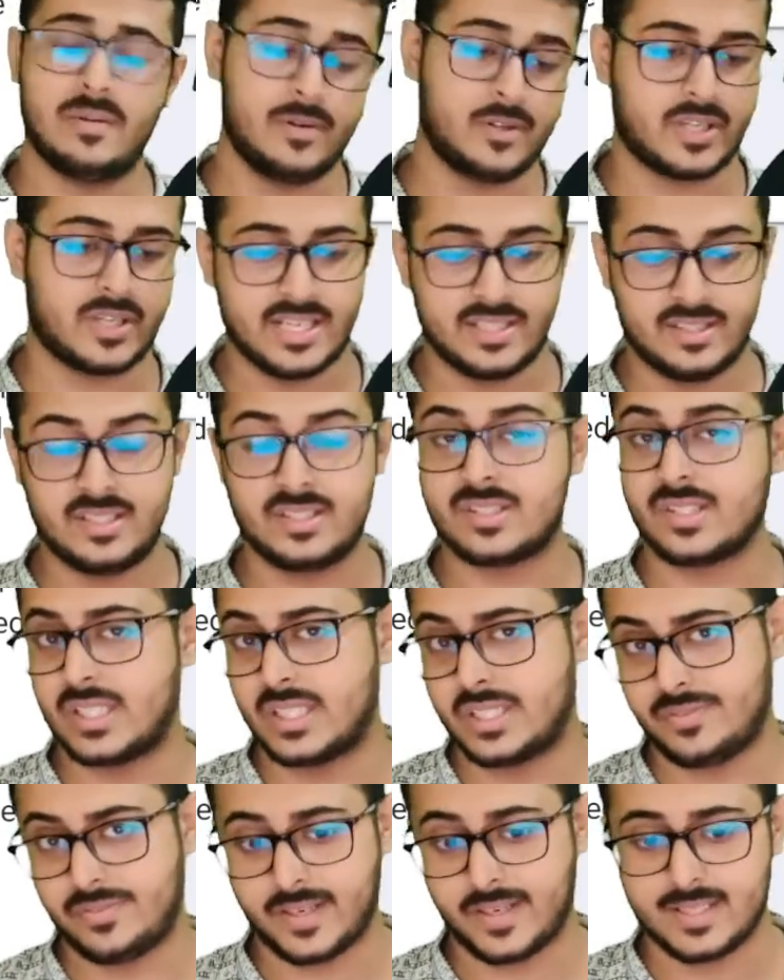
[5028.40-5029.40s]
to get these
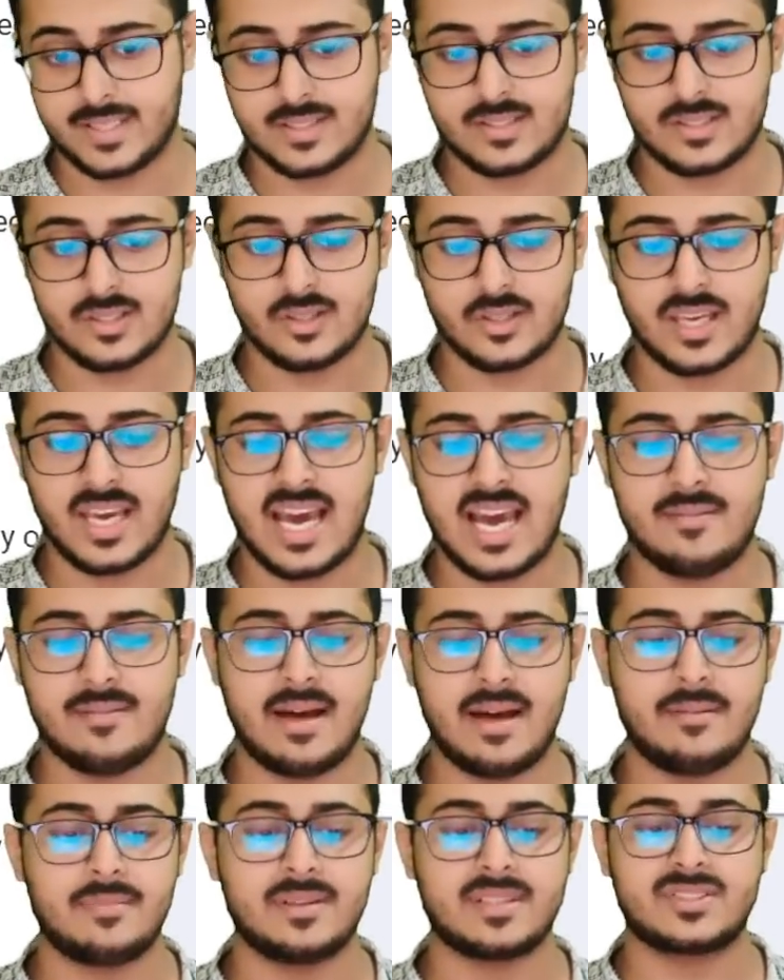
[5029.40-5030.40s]
certificates. Okay,
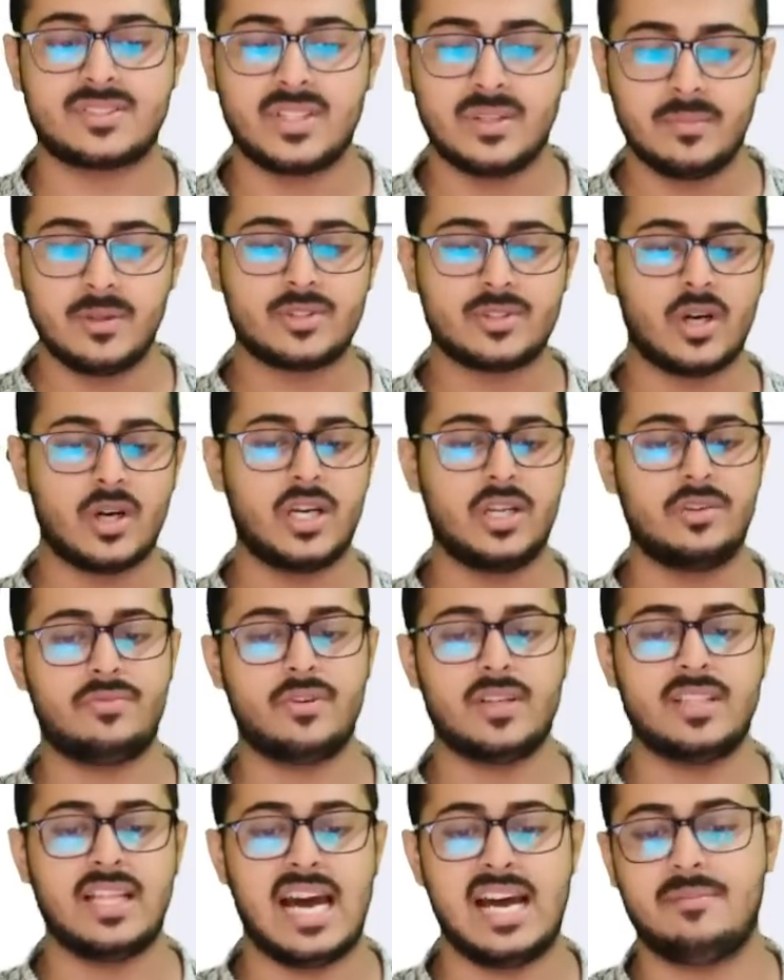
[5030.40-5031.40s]
I'm extremely sorry
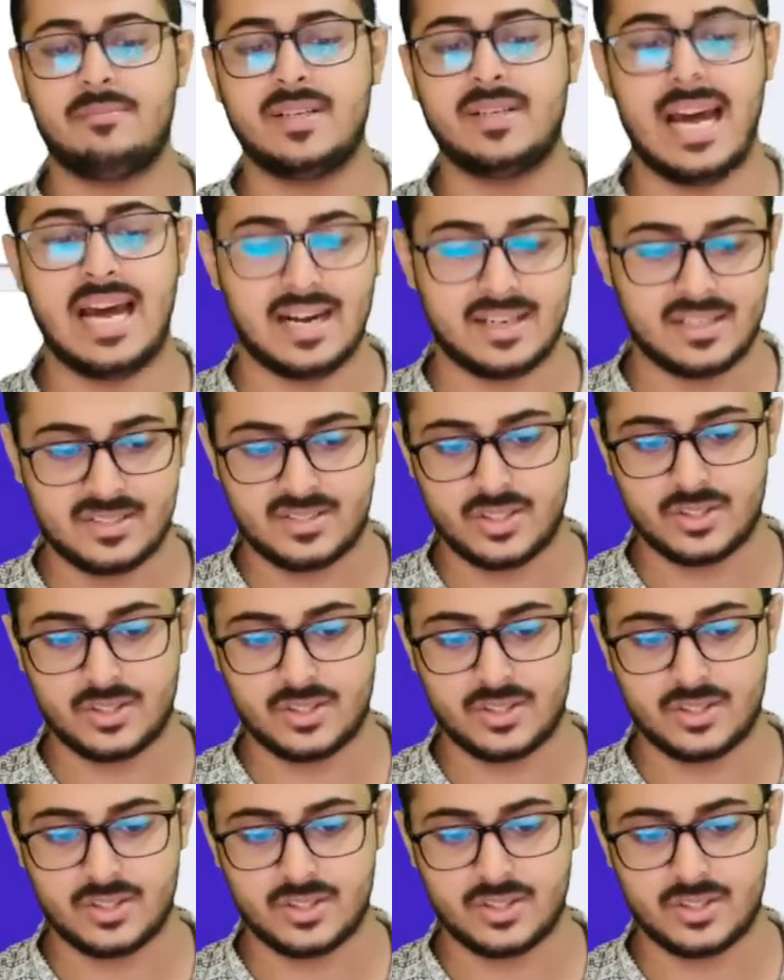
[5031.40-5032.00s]
for that, but that is the